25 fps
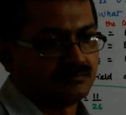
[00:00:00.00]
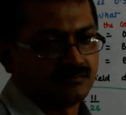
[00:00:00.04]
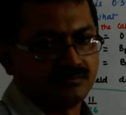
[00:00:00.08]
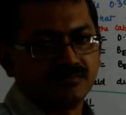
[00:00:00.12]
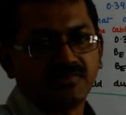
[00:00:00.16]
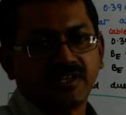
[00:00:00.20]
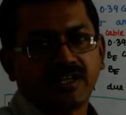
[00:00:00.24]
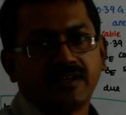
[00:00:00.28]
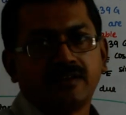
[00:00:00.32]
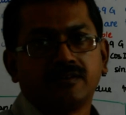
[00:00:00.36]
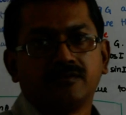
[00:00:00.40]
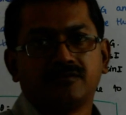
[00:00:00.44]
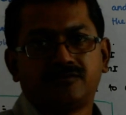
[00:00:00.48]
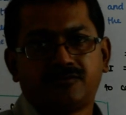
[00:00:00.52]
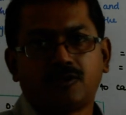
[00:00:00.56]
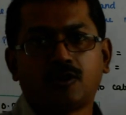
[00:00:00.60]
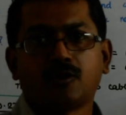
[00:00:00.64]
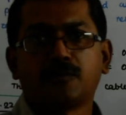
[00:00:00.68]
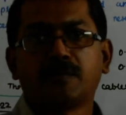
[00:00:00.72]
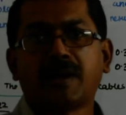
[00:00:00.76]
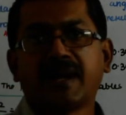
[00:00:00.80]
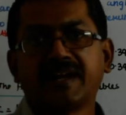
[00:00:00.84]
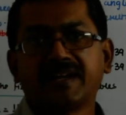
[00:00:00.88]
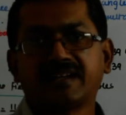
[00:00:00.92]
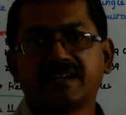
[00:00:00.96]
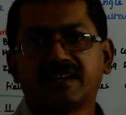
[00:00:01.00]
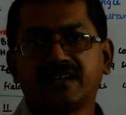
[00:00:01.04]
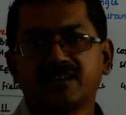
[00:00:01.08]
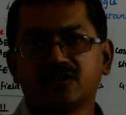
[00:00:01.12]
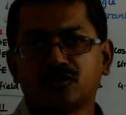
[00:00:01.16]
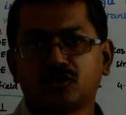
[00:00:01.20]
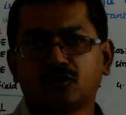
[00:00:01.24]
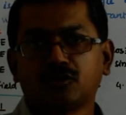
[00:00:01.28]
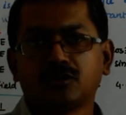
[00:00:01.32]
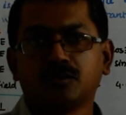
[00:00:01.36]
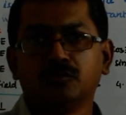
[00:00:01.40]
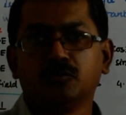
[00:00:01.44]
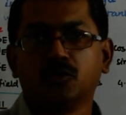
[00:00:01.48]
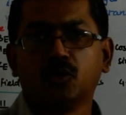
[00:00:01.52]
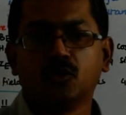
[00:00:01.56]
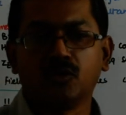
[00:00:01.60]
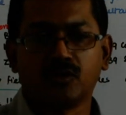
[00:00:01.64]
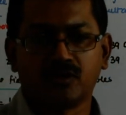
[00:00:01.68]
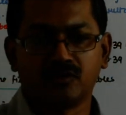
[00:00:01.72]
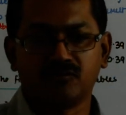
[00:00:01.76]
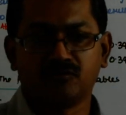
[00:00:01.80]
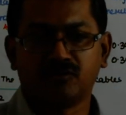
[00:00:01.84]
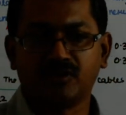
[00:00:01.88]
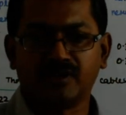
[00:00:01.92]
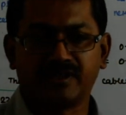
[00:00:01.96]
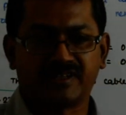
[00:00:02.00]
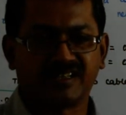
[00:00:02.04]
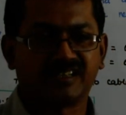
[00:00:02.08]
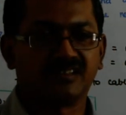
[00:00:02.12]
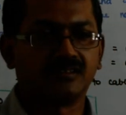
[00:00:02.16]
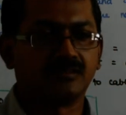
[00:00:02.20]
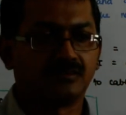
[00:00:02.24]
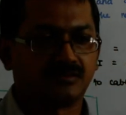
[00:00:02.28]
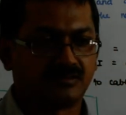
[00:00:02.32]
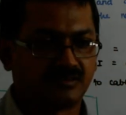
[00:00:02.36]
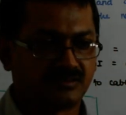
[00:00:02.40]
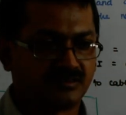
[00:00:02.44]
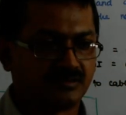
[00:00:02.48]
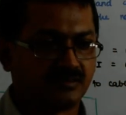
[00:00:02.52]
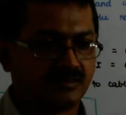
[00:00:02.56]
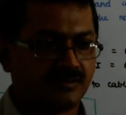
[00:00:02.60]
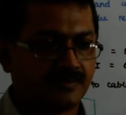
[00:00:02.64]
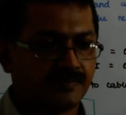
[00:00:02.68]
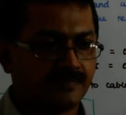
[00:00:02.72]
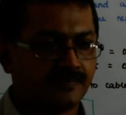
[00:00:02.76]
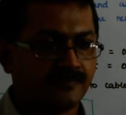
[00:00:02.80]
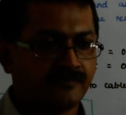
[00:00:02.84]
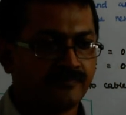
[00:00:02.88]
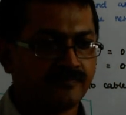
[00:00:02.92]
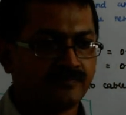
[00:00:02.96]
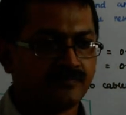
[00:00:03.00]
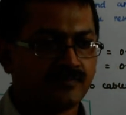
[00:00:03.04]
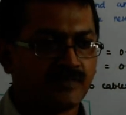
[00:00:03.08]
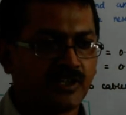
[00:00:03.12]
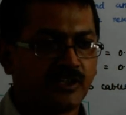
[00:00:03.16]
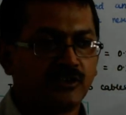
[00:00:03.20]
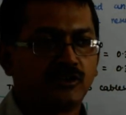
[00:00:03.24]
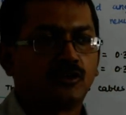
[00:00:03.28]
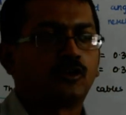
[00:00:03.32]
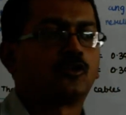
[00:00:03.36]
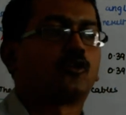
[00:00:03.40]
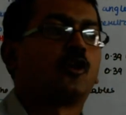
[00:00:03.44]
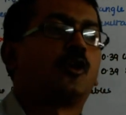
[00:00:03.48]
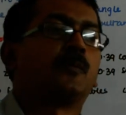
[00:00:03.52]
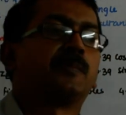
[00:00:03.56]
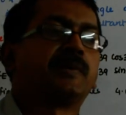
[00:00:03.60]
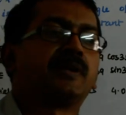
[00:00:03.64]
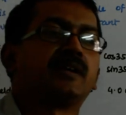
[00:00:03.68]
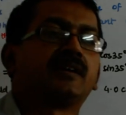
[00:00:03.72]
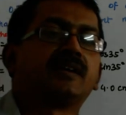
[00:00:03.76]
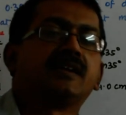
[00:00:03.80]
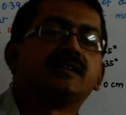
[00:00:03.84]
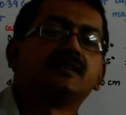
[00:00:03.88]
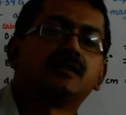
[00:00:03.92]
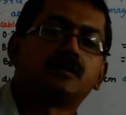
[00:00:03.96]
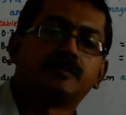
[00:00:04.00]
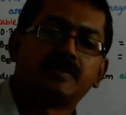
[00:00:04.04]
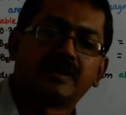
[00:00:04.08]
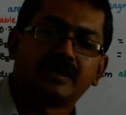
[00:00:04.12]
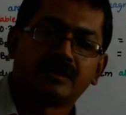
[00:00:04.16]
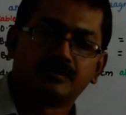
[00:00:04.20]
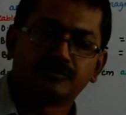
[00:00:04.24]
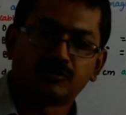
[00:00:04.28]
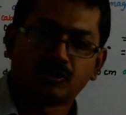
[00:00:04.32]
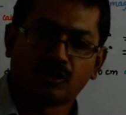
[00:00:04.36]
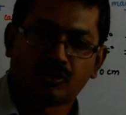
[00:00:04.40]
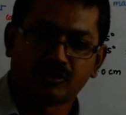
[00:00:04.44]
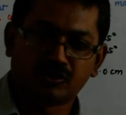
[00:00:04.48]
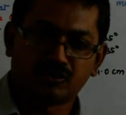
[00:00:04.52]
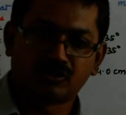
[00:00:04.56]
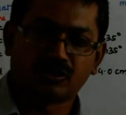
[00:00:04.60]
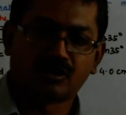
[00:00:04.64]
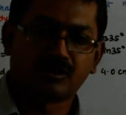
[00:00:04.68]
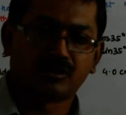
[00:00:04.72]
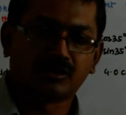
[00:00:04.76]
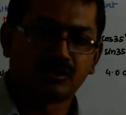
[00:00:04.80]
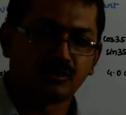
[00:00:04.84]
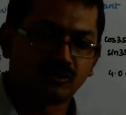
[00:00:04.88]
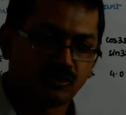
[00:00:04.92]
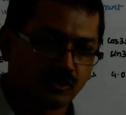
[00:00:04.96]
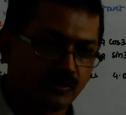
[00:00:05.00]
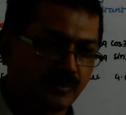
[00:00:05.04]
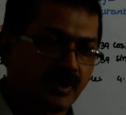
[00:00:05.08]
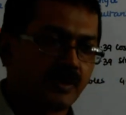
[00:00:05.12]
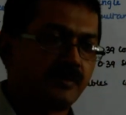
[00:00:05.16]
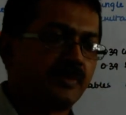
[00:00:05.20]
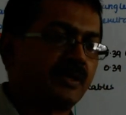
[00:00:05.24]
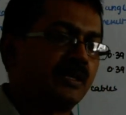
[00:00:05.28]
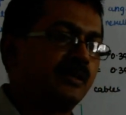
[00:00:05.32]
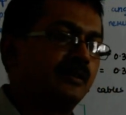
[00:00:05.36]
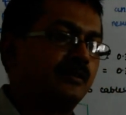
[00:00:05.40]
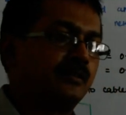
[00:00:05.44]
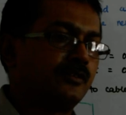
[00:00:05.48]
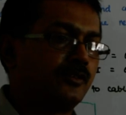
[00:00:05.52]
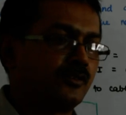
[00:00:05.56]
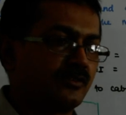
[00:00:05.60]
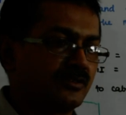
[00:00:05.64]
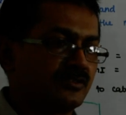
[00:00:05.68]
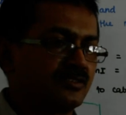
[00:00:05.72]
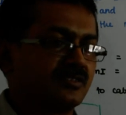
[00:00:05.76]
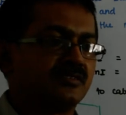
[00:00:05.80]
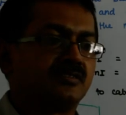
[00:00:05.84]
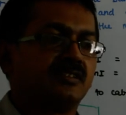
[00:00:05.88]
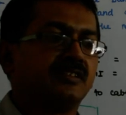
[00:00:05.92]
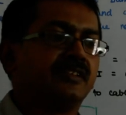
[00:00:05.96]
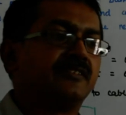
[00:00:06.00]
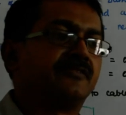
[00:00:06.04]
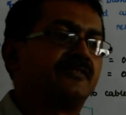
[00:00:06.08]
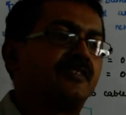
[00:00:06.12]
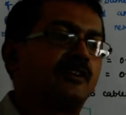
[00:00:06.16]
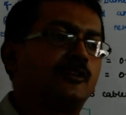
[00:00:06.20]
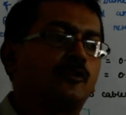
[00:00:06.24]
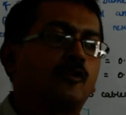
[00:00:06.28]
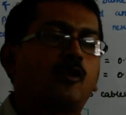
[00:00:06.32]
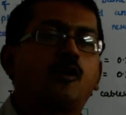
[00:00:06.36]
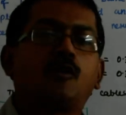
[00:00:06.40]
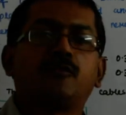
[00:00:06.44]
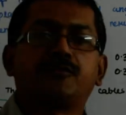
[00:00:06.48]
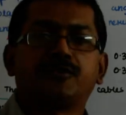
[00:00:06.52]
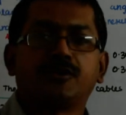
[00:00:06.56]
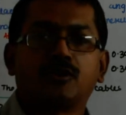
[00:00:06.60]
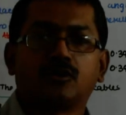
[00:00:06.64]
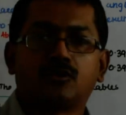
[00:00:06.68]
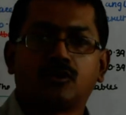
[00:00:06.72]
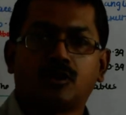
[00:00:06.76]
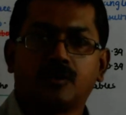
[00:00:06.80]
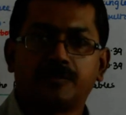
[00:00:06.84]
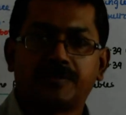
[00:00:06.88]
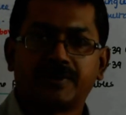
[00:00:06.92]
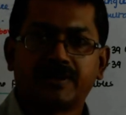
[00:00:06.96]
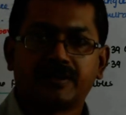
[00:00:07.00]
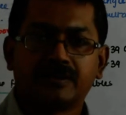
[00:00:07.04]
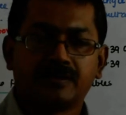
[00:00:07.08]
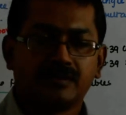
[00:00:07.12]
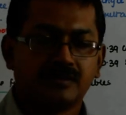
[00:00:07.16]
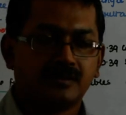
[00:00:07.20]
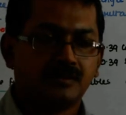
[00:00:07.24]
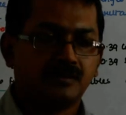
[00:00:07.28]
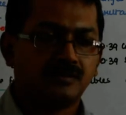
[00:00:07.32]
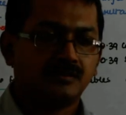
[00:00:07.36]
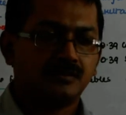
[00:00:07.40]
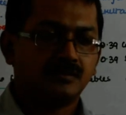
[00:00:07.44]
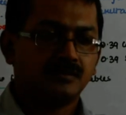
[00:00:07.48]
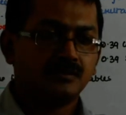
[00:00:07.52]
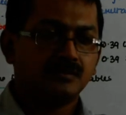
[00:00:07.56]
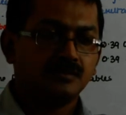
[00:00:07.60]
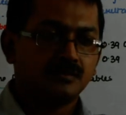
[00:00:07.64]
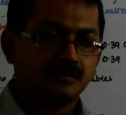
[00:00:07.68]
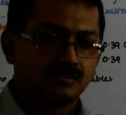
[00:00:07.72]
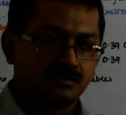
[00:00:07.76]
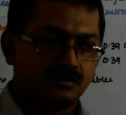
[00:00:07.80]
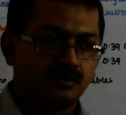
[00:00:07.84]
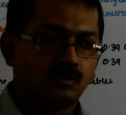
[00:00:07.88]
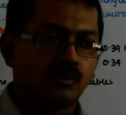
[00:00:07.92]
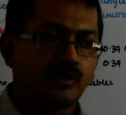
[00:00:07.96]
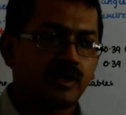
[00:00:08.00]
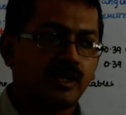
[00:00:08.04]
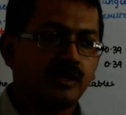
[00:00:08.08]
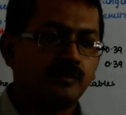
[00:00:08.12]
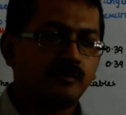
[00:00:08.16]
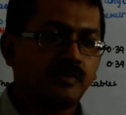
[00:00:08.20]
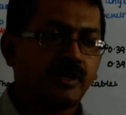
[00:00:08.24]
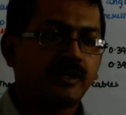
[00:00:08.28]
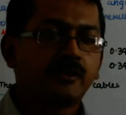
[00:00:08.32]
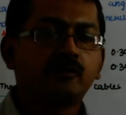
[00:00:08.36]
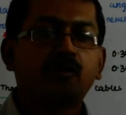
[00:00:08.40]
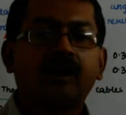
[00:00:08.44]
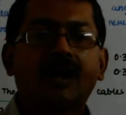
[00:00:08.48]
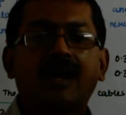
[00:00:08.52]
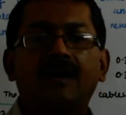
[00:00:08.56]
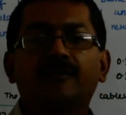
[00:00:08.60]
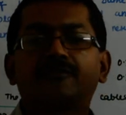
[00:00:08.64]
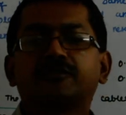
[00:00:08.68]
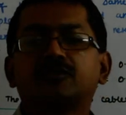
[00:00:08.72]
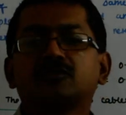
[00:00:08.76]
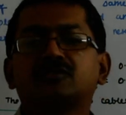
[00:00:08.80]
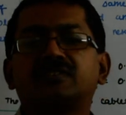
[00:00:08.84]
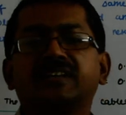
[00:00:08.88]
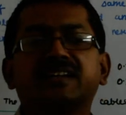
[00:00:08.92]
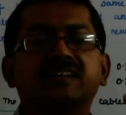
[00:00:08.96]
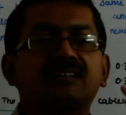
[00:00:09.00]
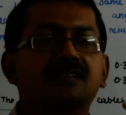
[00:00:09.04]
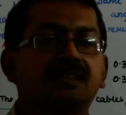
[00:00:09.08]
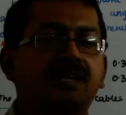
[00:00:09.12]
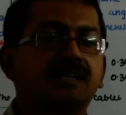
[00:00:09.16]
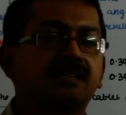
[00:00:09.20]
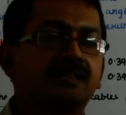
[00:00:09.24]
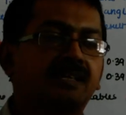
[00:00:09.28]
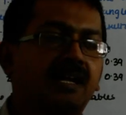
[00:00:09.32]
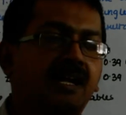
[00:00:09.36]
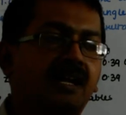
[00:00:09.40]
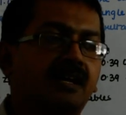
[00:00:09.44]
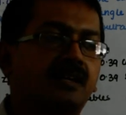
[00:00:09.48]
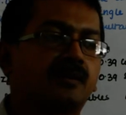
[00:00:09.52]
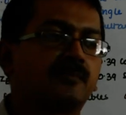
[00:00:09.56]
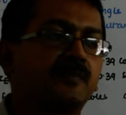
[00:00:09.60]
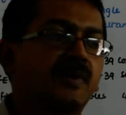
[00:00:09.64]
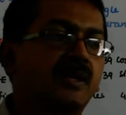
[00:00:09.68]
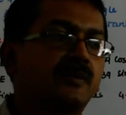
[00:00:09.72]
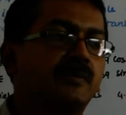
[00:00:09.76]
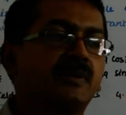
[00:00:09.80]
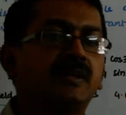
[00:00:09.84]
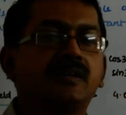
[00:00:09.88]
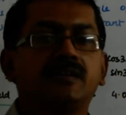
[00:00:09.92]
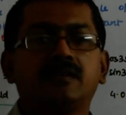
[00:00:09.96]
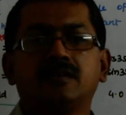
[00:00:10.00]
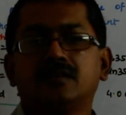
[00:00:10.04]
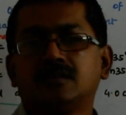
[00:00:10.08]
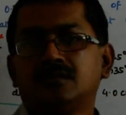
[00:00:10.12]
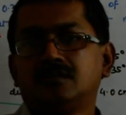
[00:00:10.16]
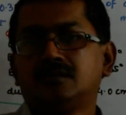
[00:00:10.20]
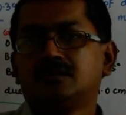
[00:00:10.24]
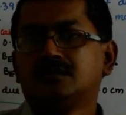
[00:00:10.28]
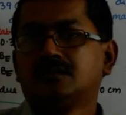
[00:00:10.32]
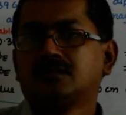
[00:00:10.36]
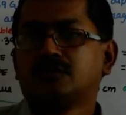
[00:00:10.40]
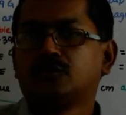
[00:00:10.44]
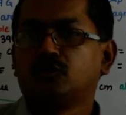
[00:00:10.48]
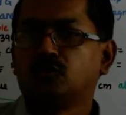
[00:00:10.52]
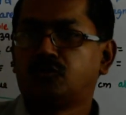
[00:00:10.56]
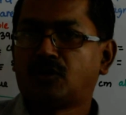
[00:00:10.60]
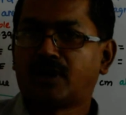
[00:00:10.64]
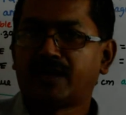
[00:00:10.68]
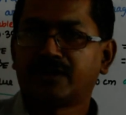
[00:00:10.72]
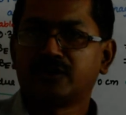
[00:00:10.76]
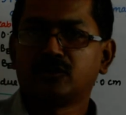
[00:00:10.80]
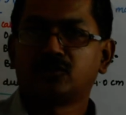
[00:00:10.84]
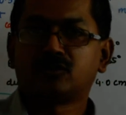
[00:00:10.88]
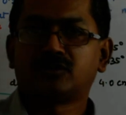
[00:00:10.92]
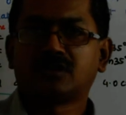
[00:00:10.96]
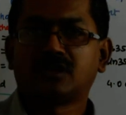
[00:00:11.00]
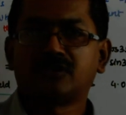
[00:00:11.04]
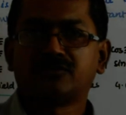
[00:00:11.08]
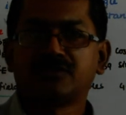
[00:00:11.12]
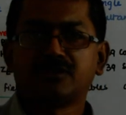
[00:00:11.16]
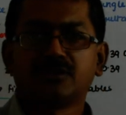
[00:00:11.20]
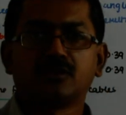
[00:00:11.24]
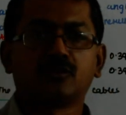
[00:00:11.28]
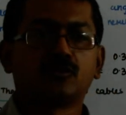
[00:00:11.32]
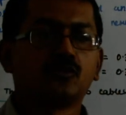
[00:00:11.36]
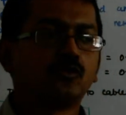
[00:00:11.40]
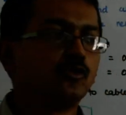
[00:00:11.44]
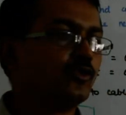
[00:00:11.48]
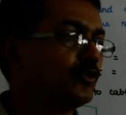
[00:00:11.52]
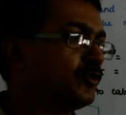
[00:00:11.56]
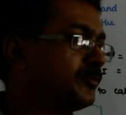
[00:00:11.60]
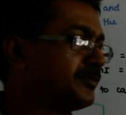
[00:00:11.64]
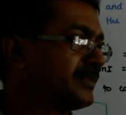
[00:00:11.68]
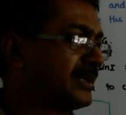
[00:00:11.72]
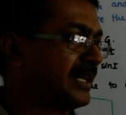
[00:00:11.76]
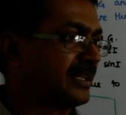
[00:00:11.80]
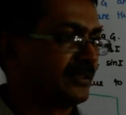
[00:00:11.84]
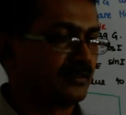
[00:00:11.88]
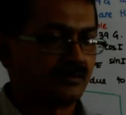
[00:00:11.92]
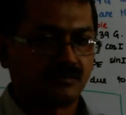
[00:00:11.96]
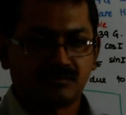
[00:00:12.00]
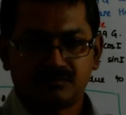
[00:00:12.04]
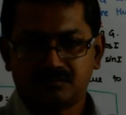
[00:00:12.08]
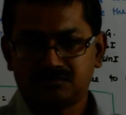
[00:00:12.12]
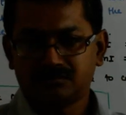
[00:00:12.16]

say for my case on the board verticals. In your copy again it becomes horizontal, so maybe you can just lift it off your copy, okay? But you have to think like that. Maybe you find yourself in a room, then